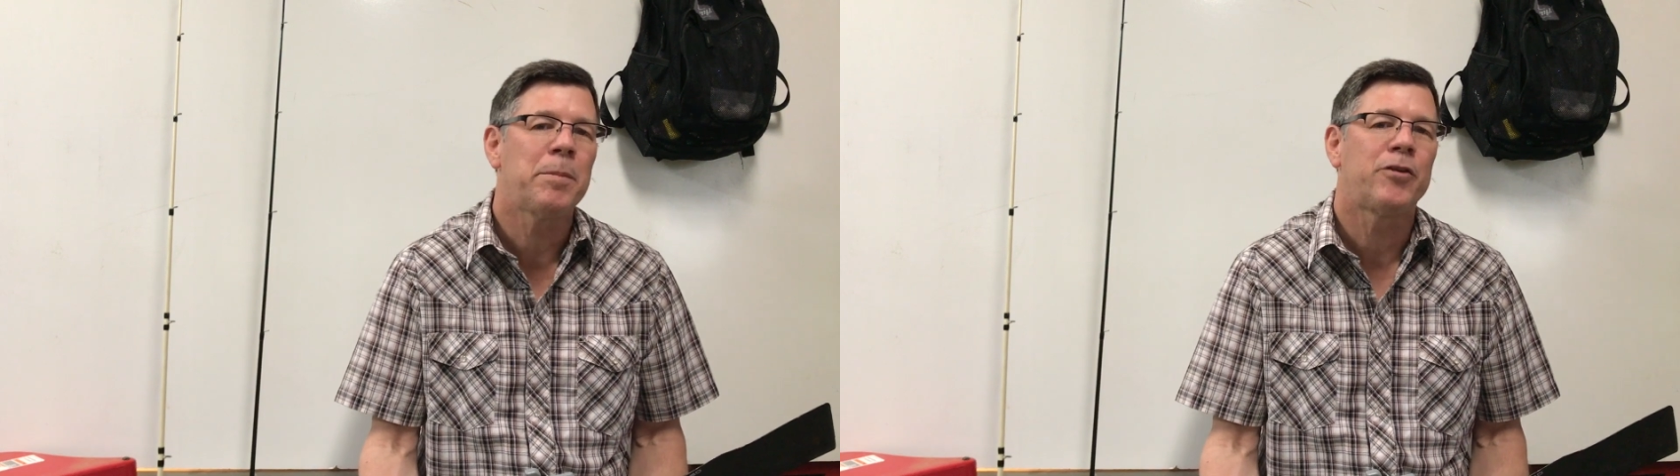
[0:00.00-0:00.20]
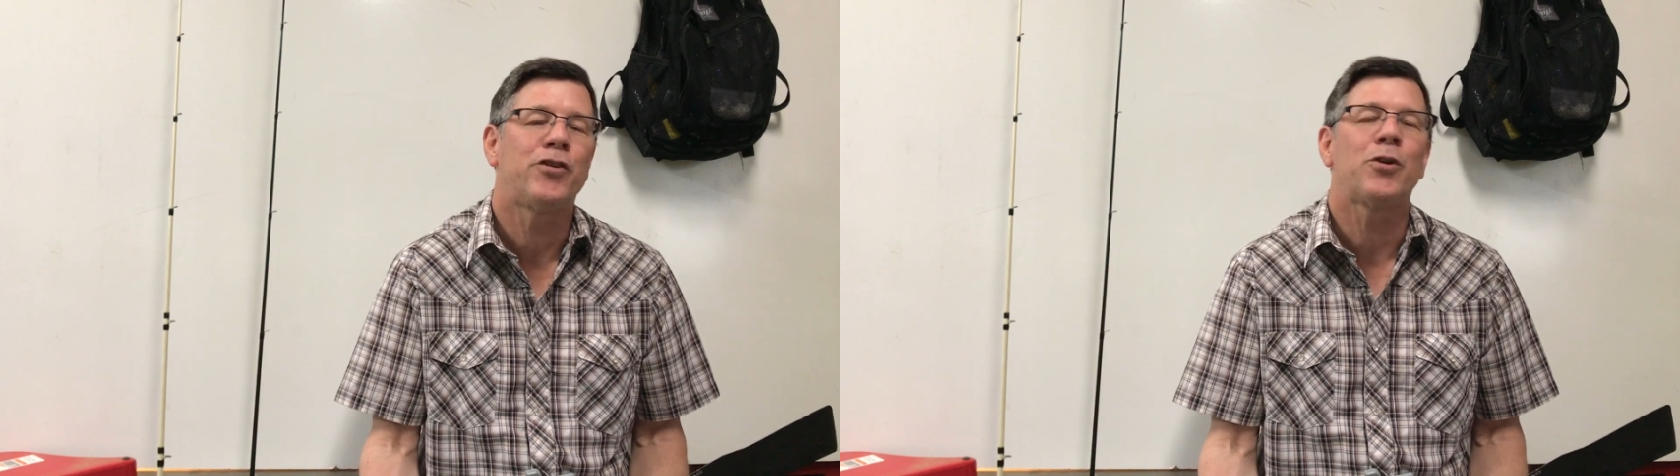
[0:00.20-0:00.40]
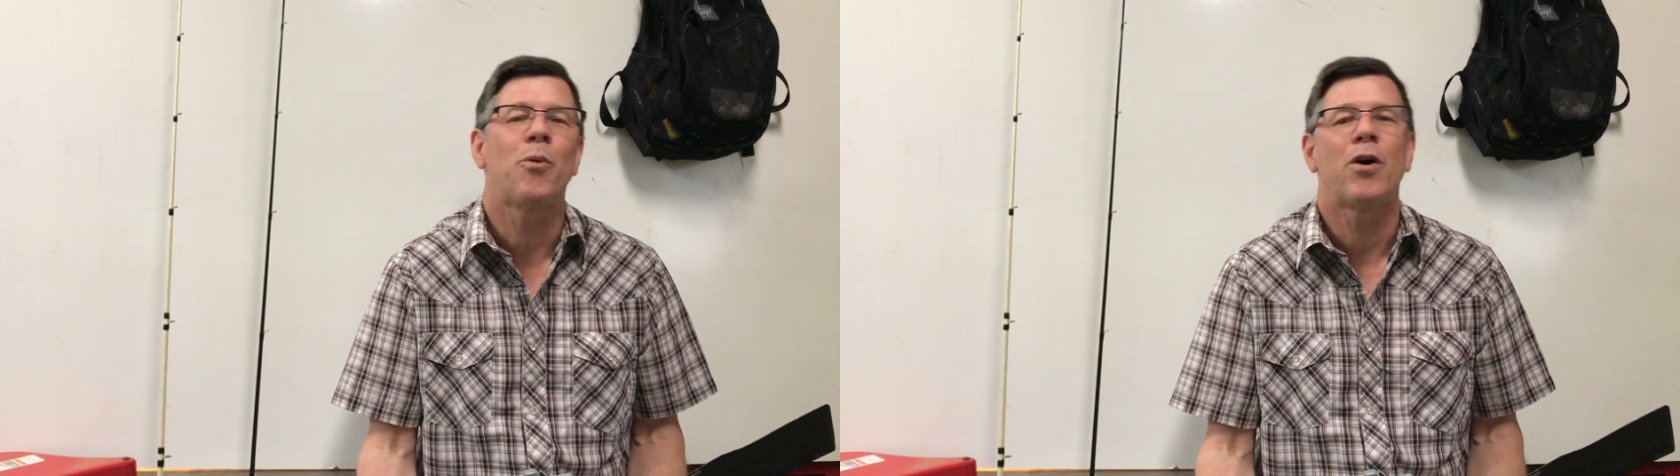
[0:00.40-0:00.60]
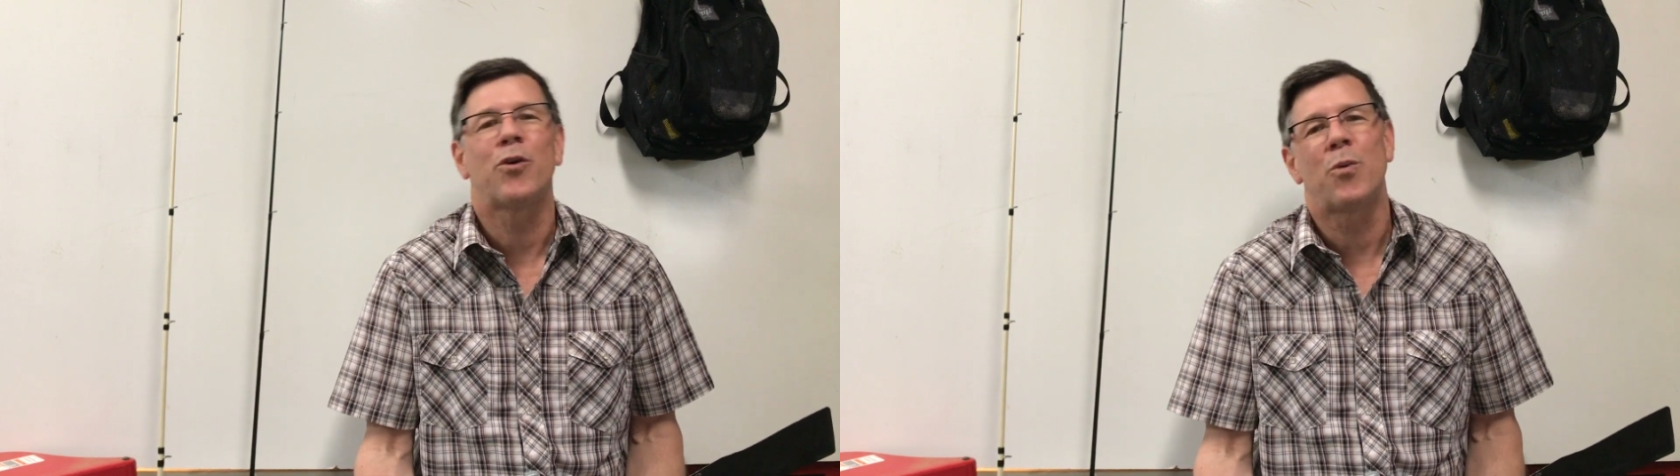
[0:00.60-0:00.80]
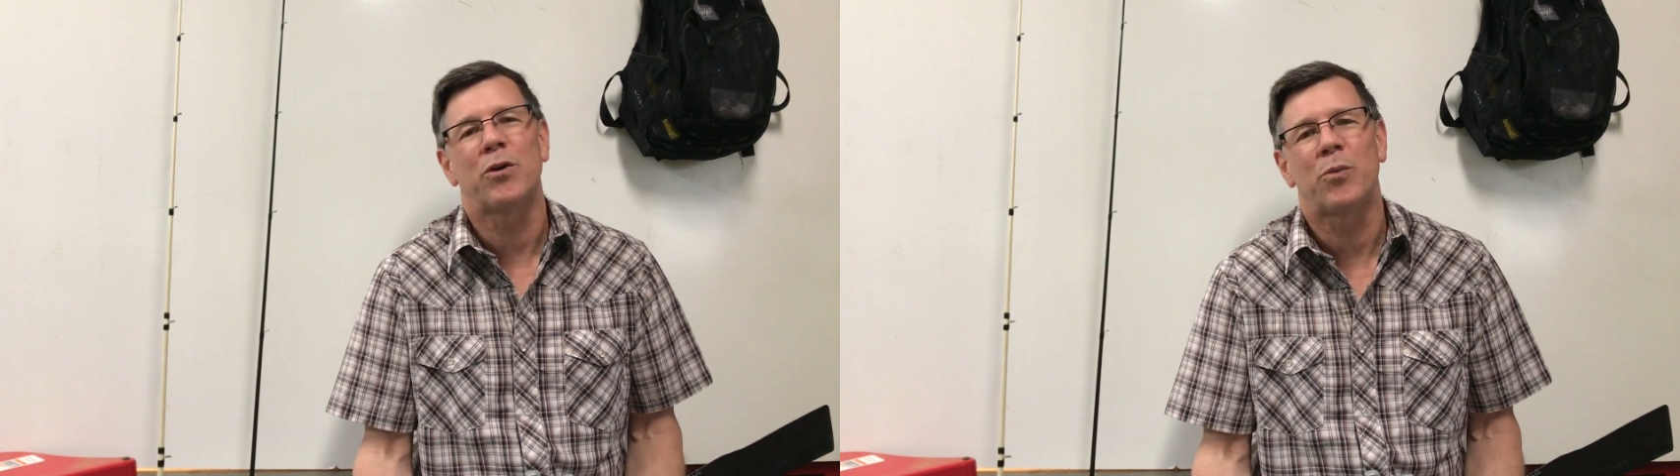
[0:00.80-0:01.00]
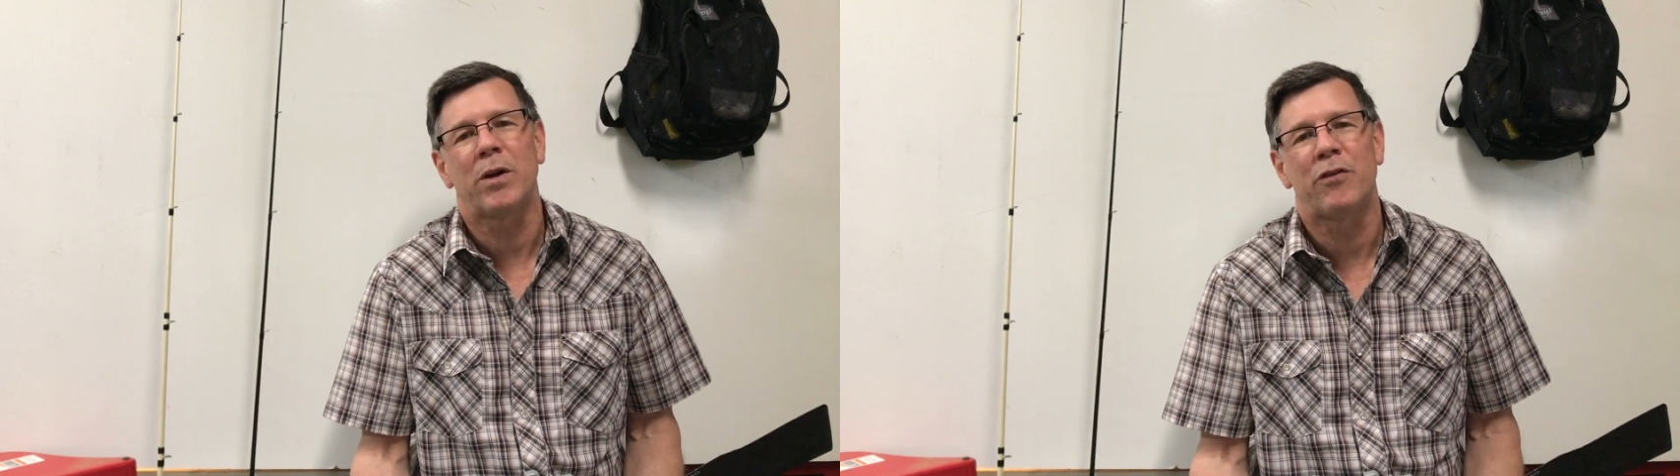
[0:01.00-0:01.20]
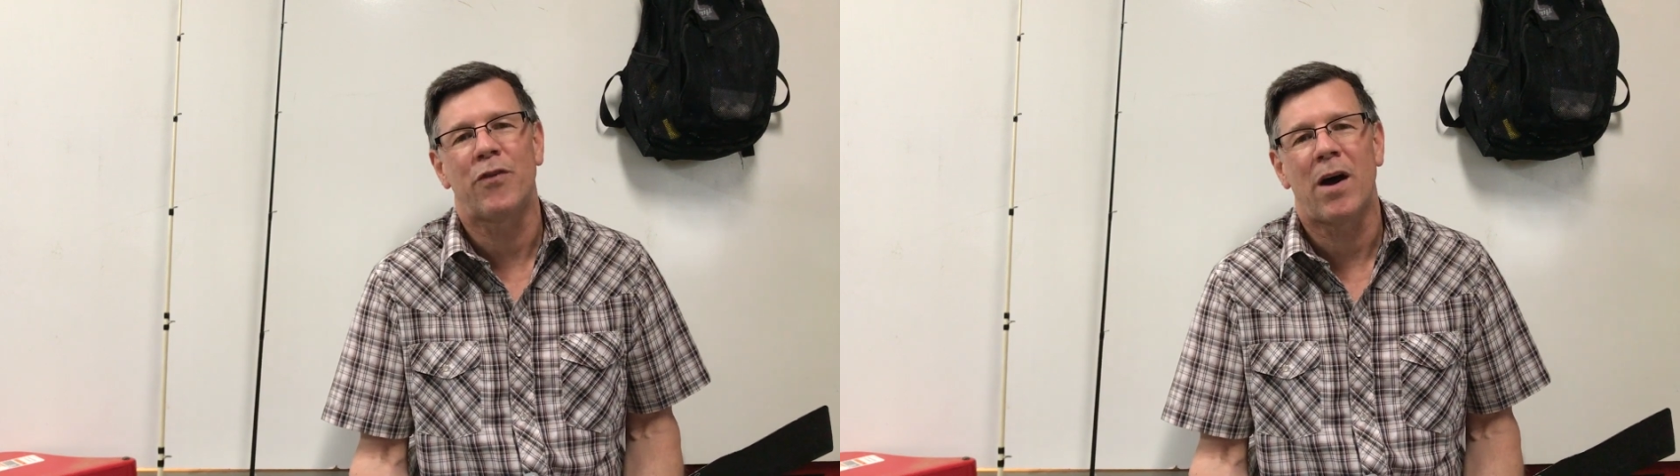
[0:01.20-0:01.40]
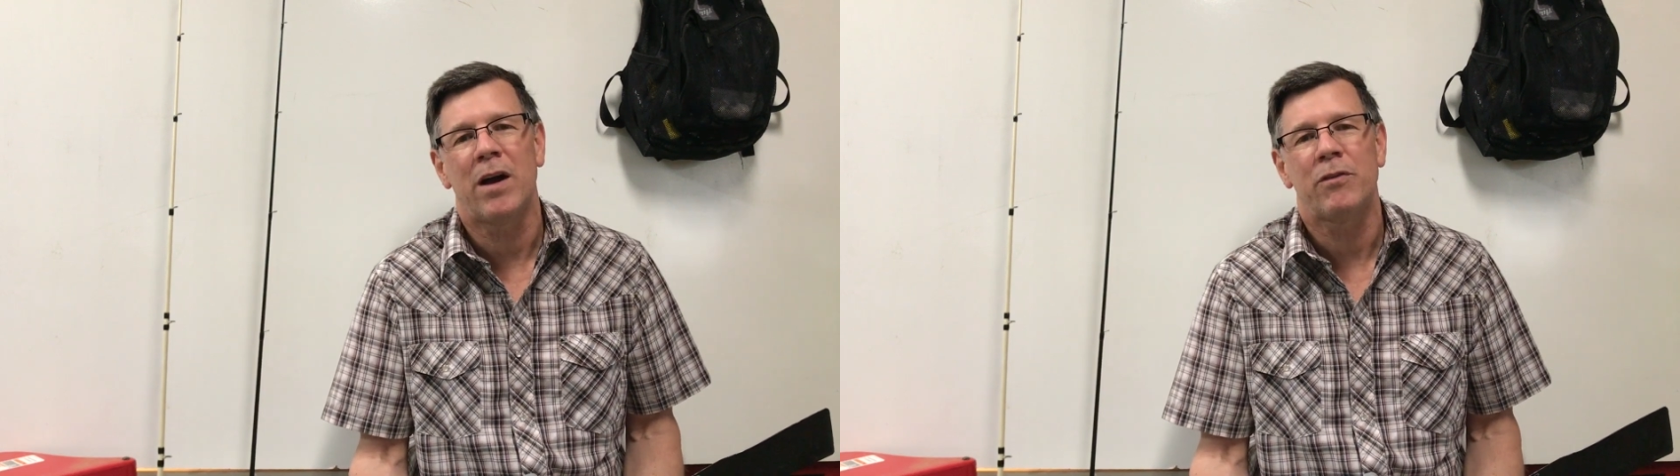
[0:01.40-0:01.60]
Shearwater
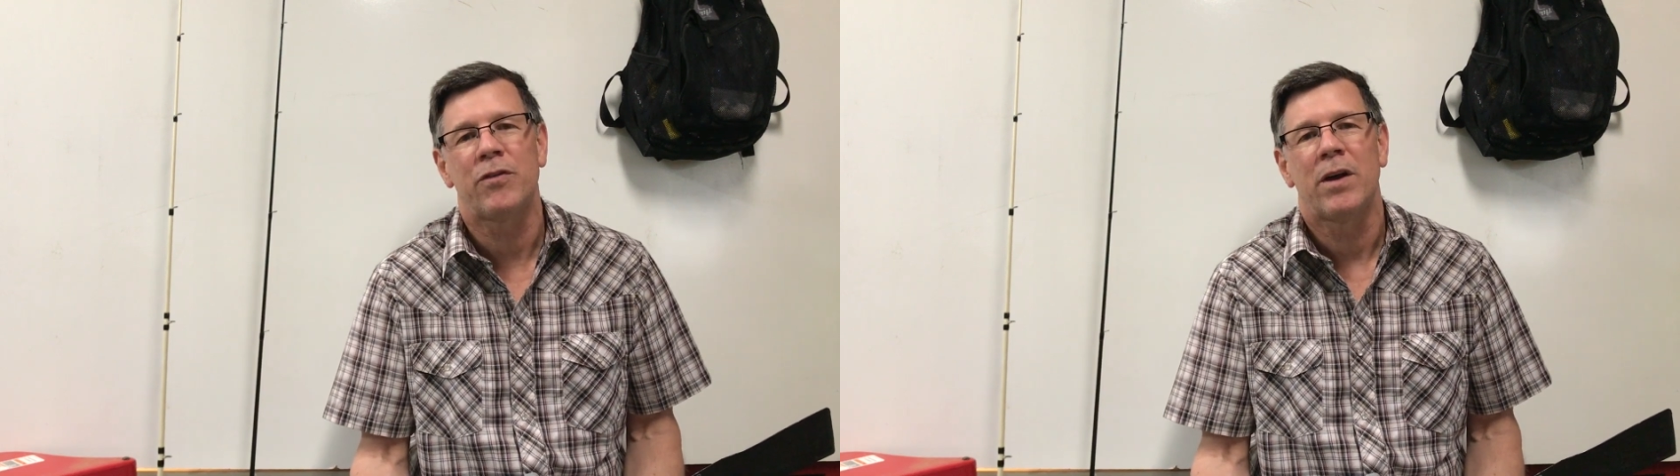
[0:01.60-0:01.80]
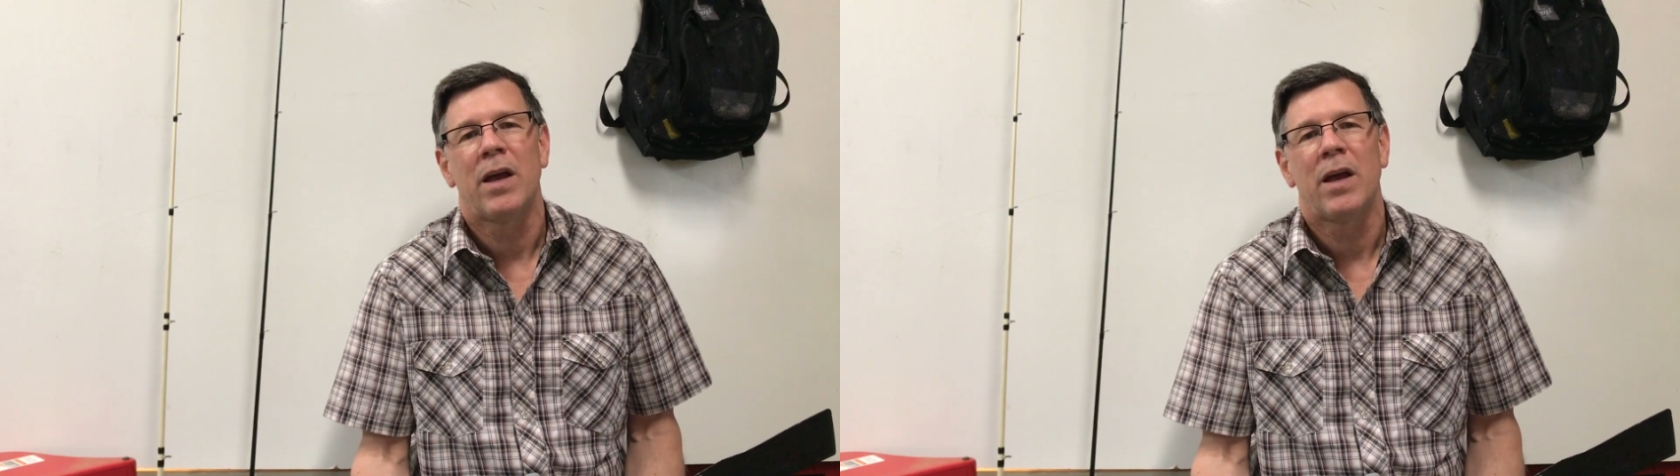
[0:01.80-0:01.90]
125.